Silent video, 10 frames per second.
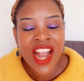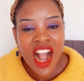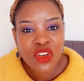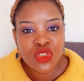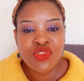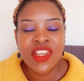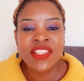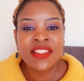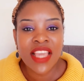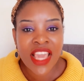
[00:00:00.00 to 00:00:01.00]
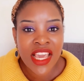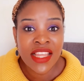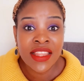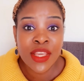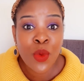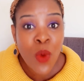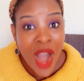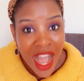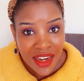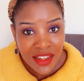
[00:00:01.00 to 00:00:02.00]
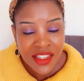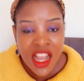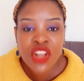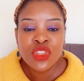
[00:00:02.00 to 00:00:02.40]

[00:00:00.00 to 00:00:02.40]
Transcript: countries in the world.